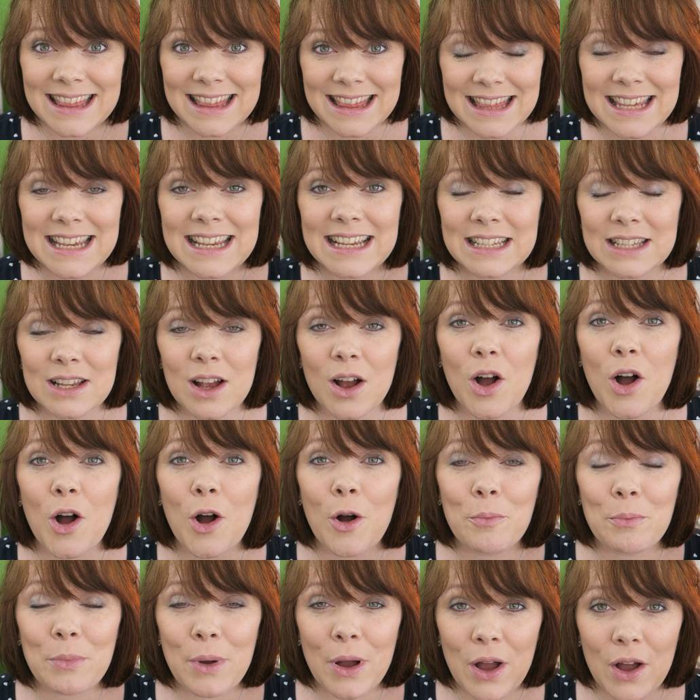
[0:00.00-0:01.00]
These
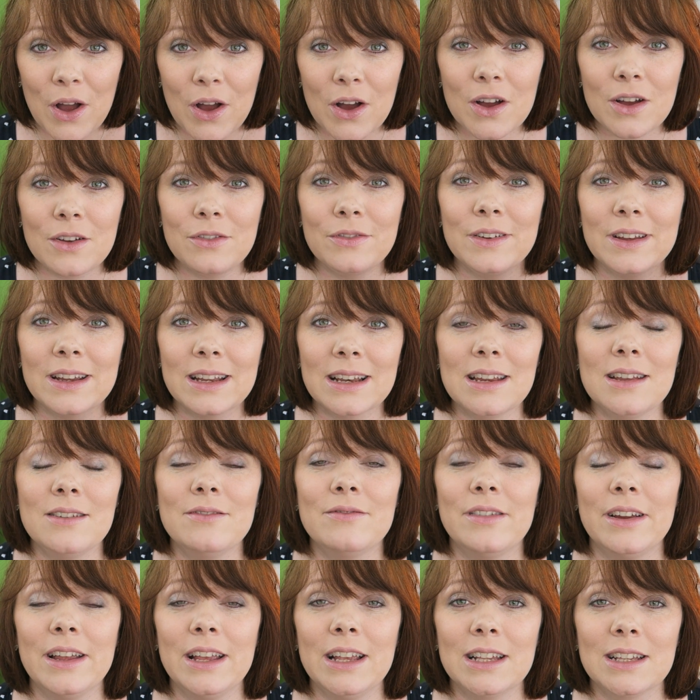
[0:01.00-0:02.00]
are perfectly
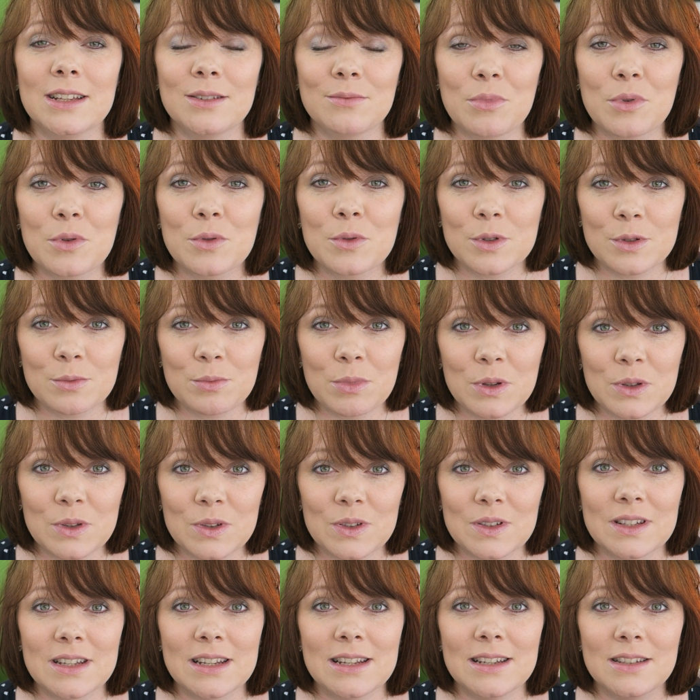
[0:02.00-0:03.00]
reasonable
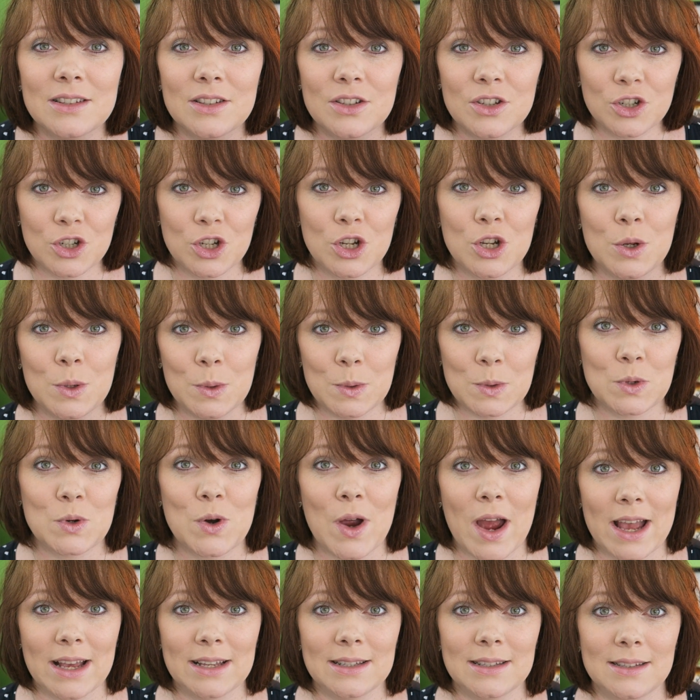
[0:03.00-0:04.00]
responses to
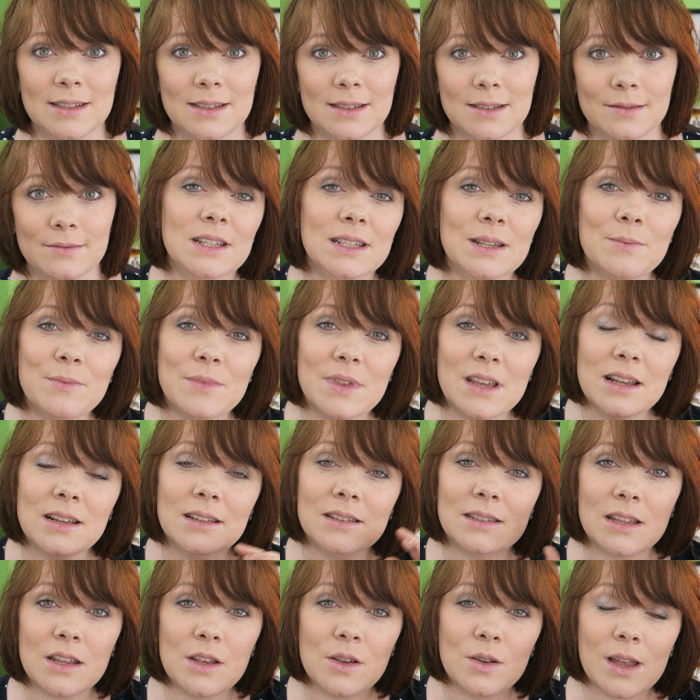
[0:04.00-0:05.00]
stress. There are some
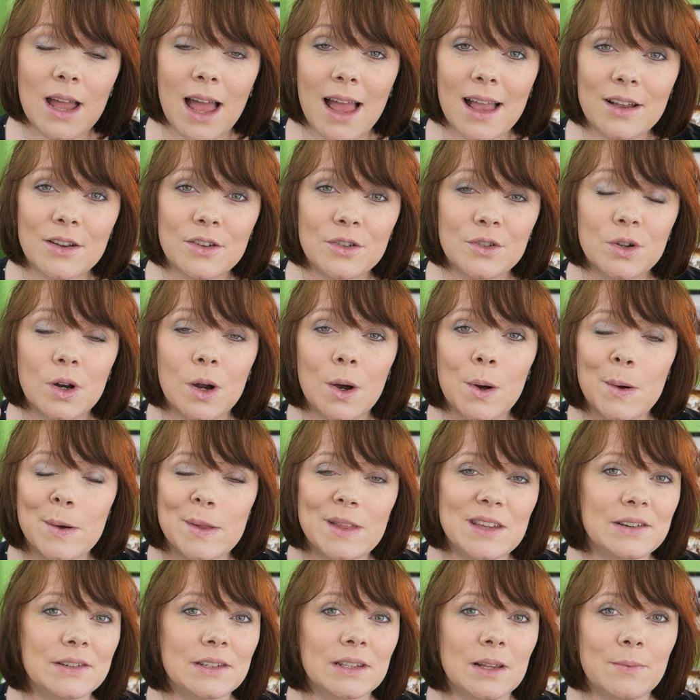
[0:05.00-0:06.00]
things that you can control
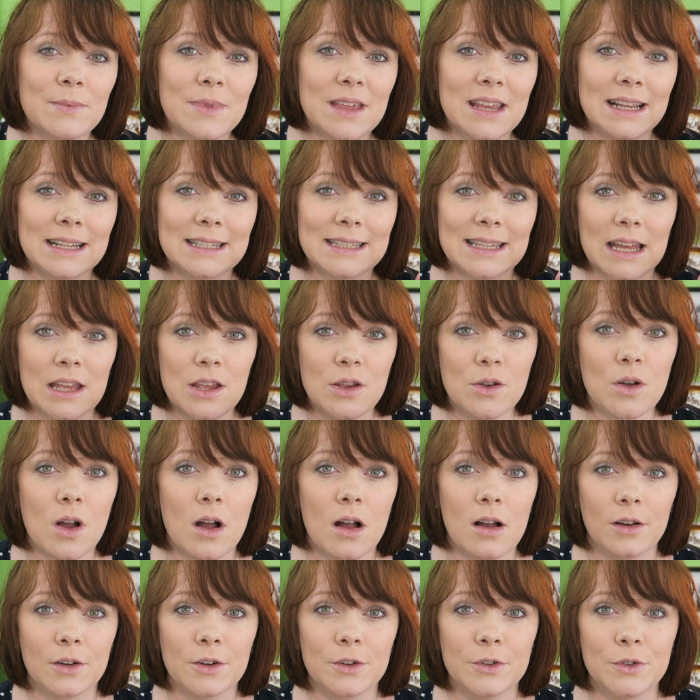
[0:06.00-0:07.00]
and there are some things that you
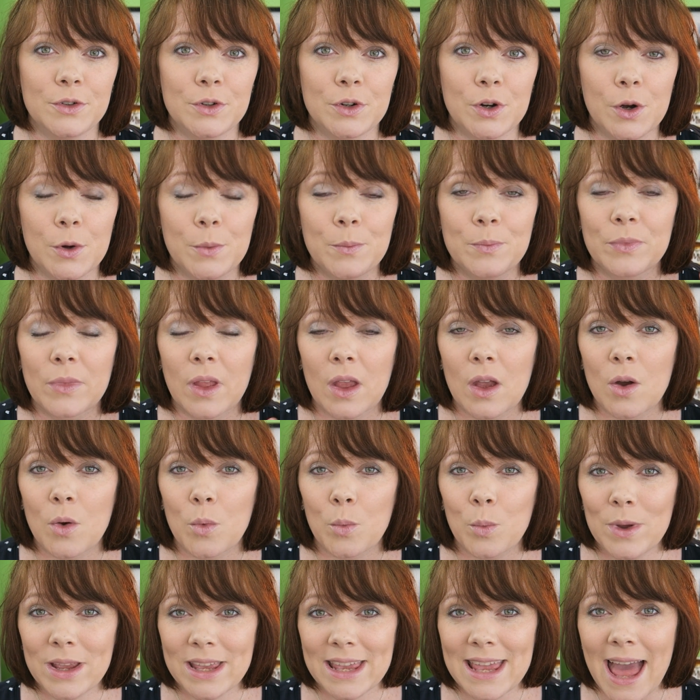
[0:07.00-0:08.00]
can't control.
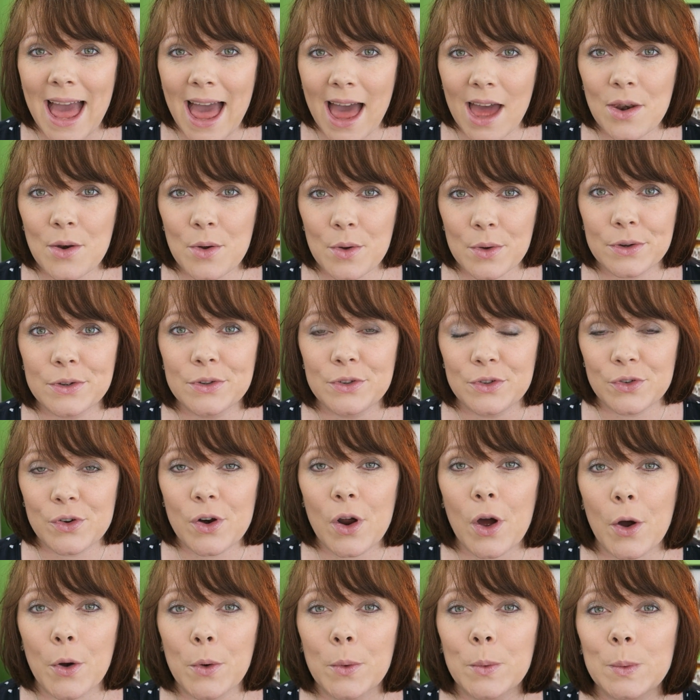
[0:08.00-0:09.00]
We cannot
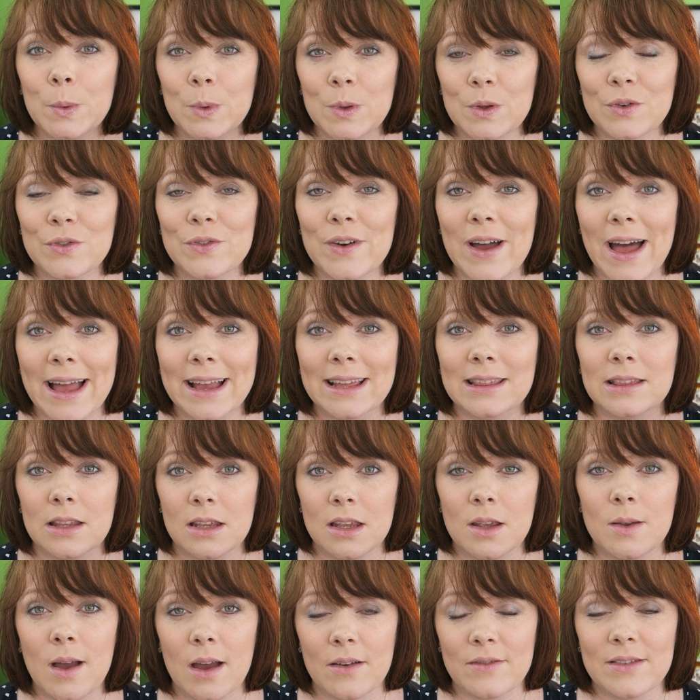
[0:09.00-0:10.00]
control the fact
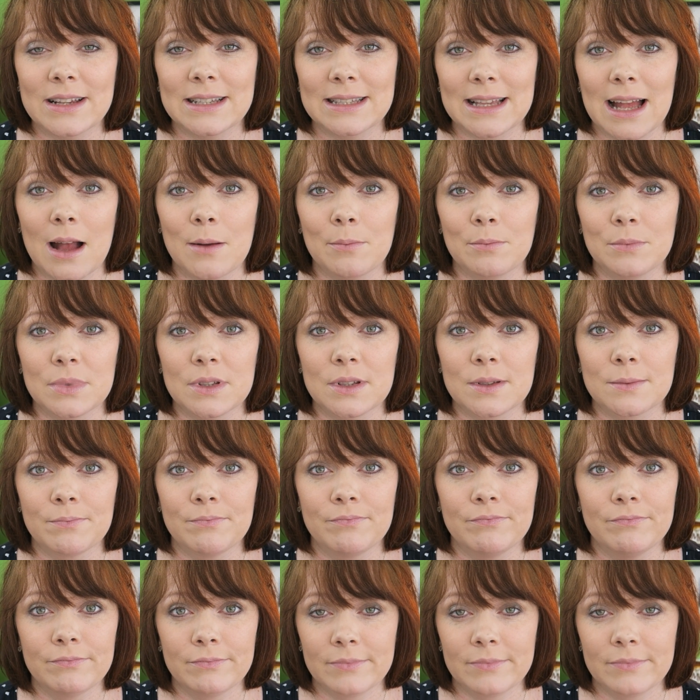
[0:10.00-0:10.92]
that you have exams.